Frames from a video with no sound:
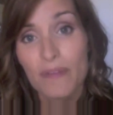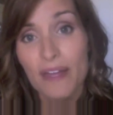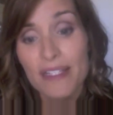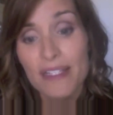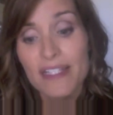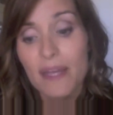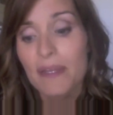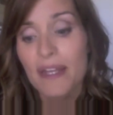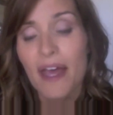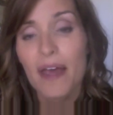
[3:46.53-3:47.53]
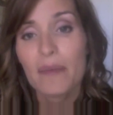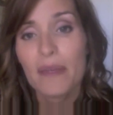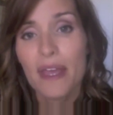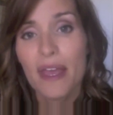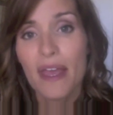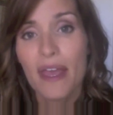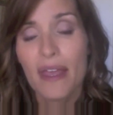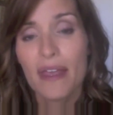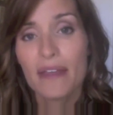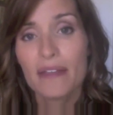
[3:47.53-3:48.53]
step it up
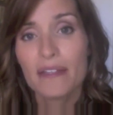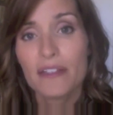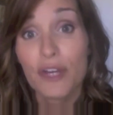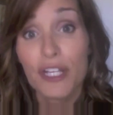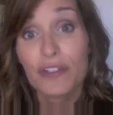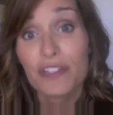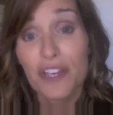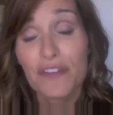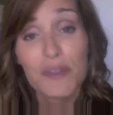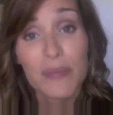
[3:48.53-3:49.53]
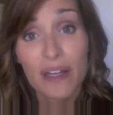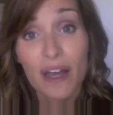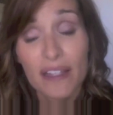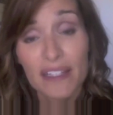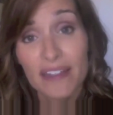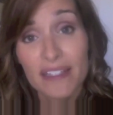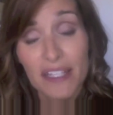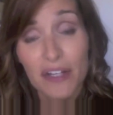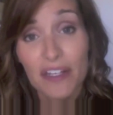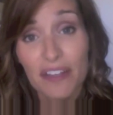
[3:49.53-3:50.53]
and train ourselves to be godly in this
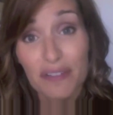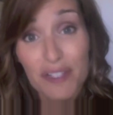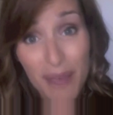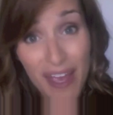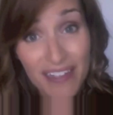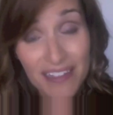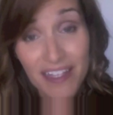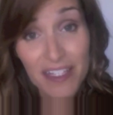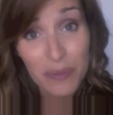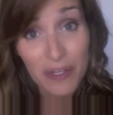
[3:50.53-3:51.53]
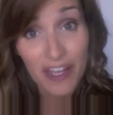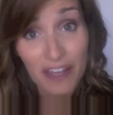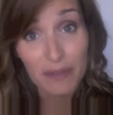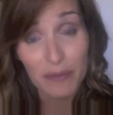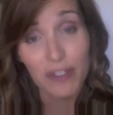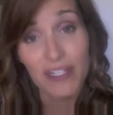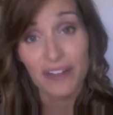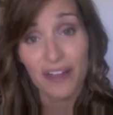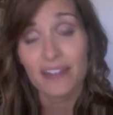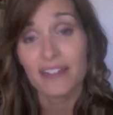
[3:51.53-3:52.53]
area of respect, and that's what I've been working
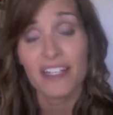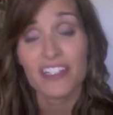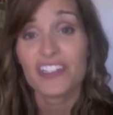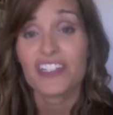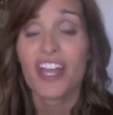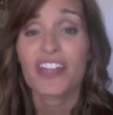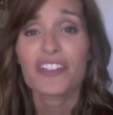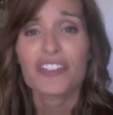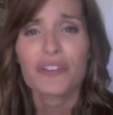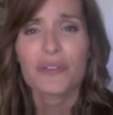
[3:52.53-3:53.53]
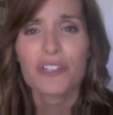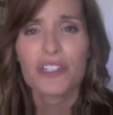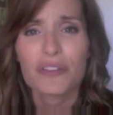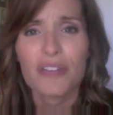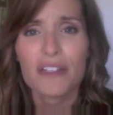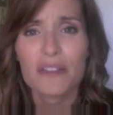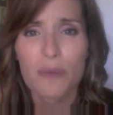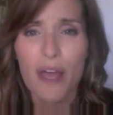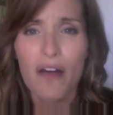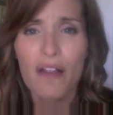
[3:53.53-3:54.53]
on, and I just challenge you to do that as
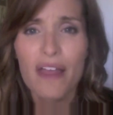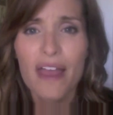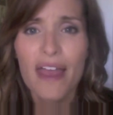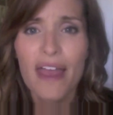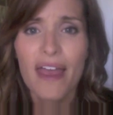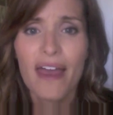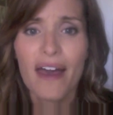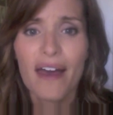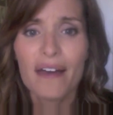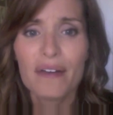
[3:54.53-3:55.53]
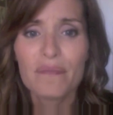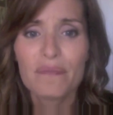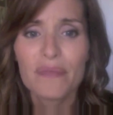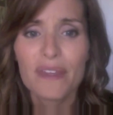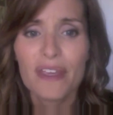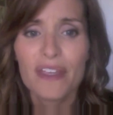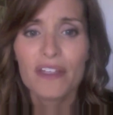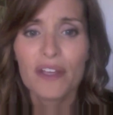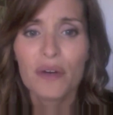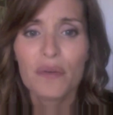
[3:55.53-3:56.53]
well.
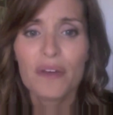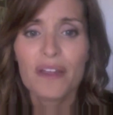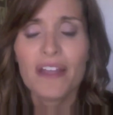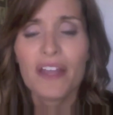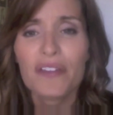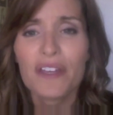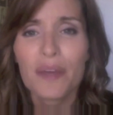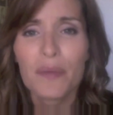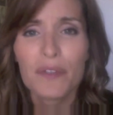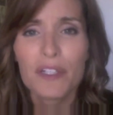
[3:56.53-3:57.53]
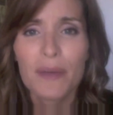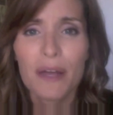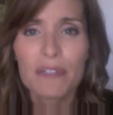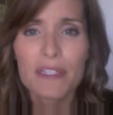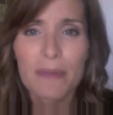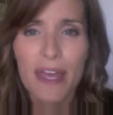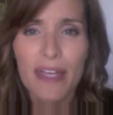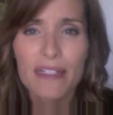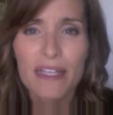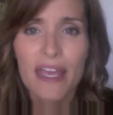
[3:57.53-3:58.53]
Another thing I'm learning about
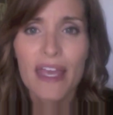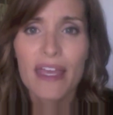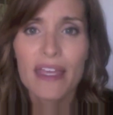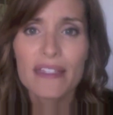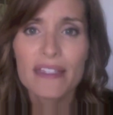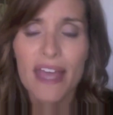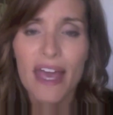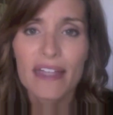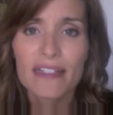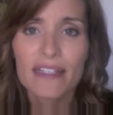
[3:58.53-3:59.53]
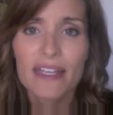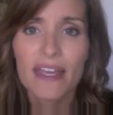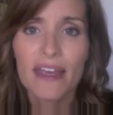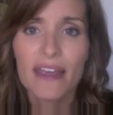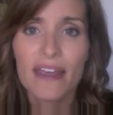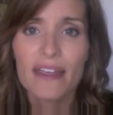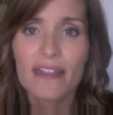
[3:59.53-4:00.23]
respect is that it